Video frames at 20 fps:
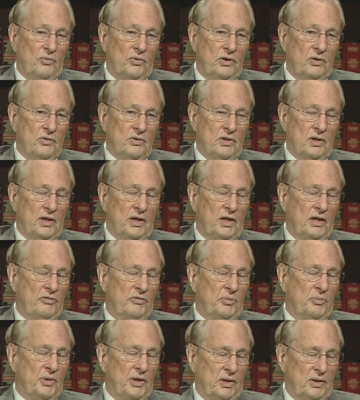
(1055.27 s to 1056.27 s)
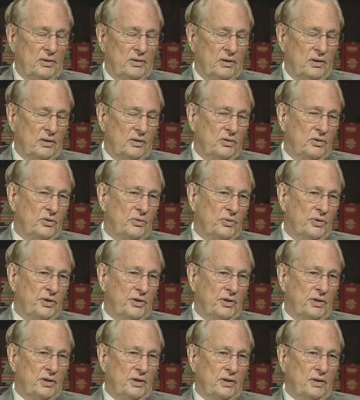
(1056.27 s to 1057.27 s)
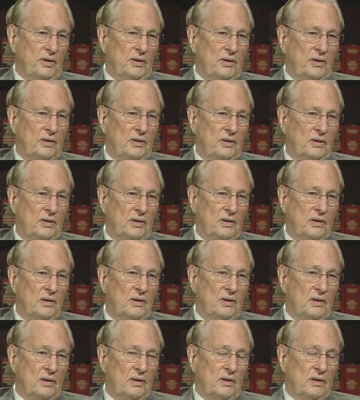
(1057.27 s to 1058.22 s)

we usually have about uh, two a year. Okay.